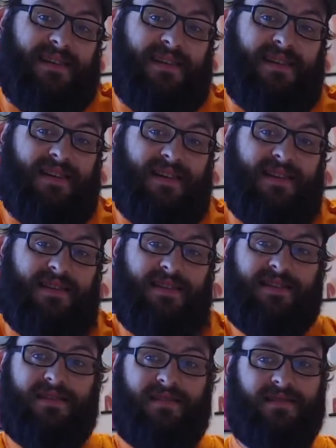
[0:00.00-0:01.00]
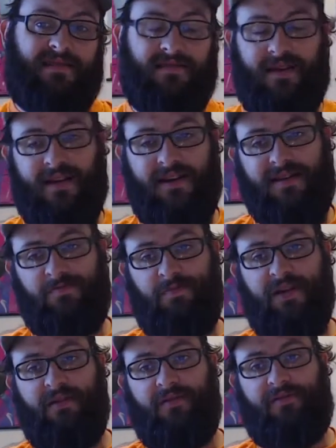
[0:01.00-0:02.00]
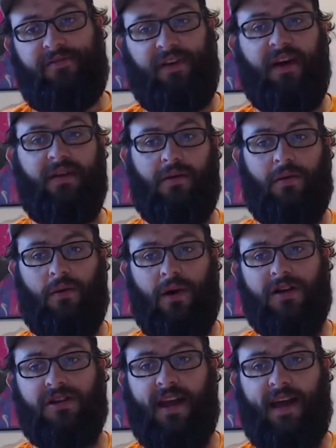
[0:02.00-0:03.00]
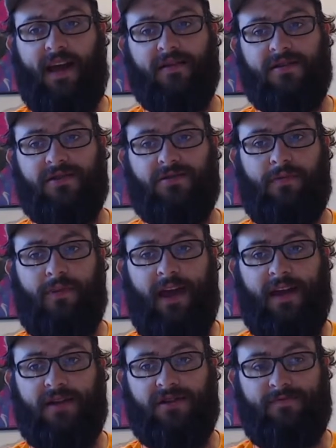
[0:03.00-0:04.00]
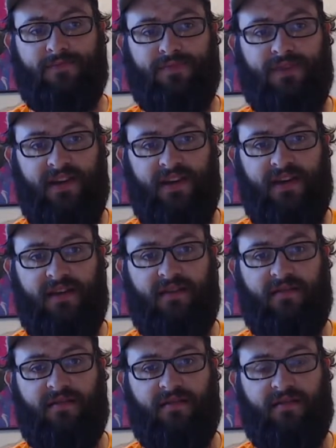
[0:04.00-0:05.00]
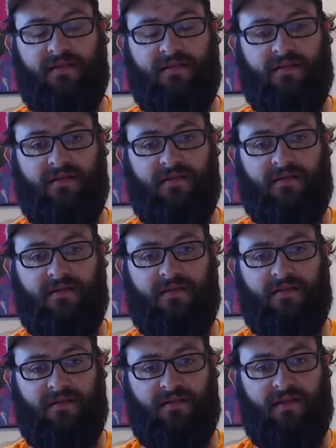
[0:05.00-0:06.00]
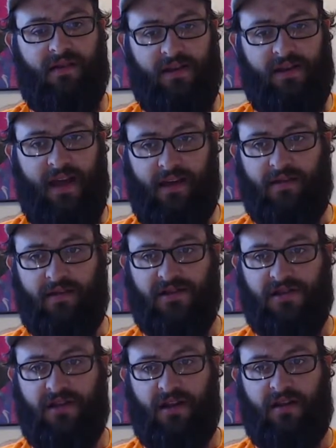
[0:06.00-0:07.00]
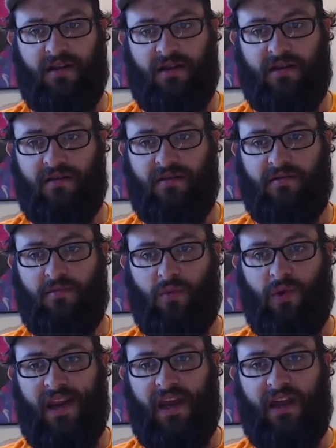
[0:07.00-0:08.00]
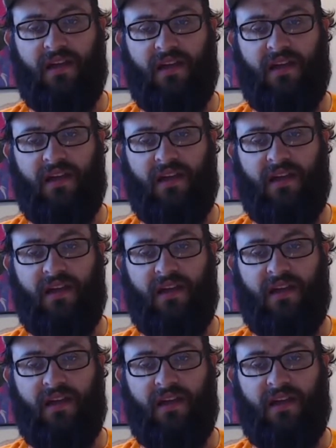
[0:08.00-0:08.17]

it's it's been fun watching Alex Trebek just be intelligent and, and witty